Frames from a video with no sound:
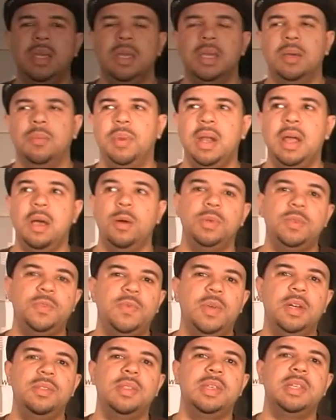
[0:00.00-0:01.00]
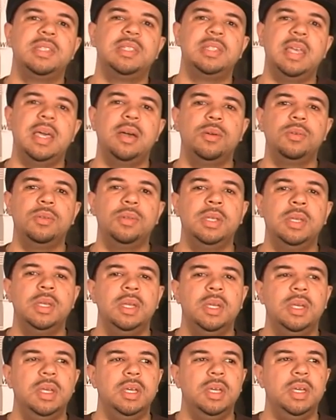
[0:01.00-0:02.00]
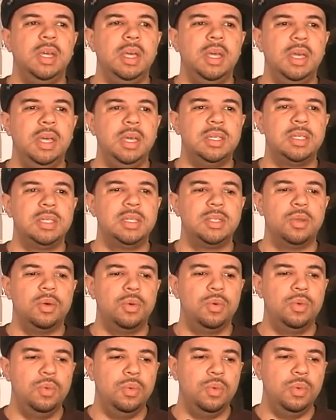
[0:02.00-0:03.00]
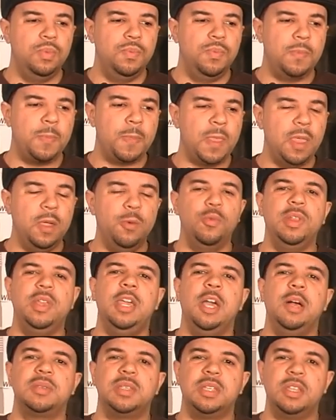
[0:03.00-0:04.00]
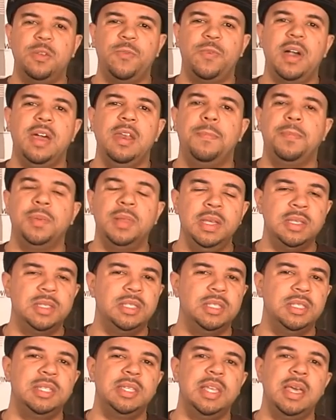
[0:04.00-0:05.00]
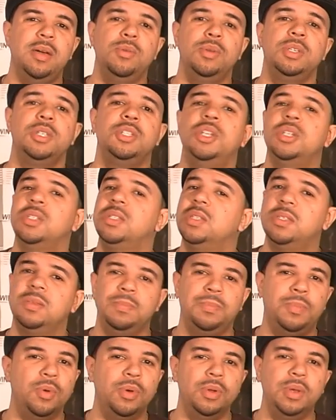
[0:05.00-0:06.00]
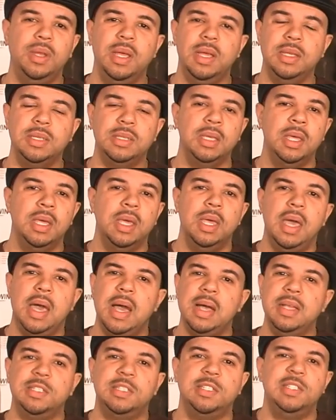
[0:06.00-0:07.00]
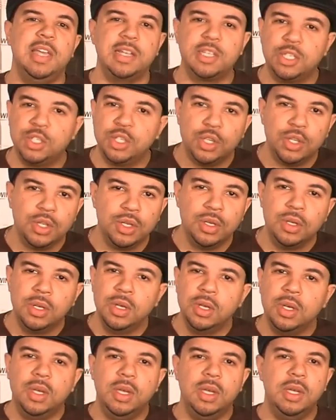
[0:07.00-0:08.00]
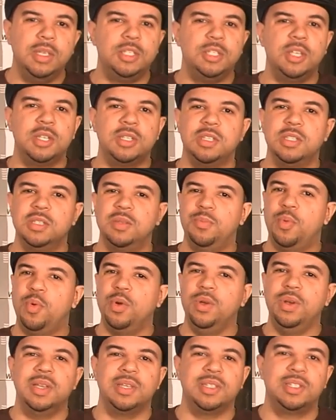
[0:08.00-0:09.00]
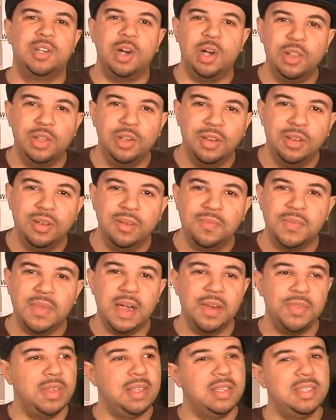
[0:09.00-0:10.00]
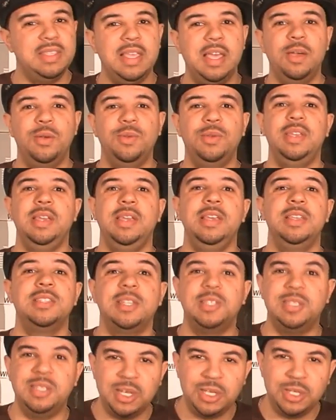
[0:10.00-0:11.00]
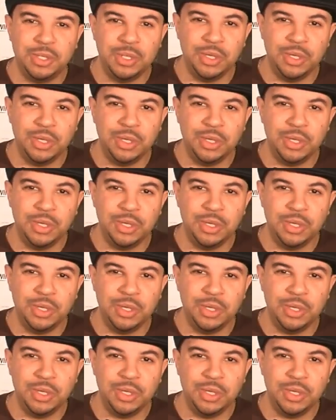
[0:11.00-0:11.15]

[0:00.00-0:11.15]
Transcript: But I always found that sound is it really helps to define a place. Sound is just as important as texture. It's just as important as color. I think sound is a texture.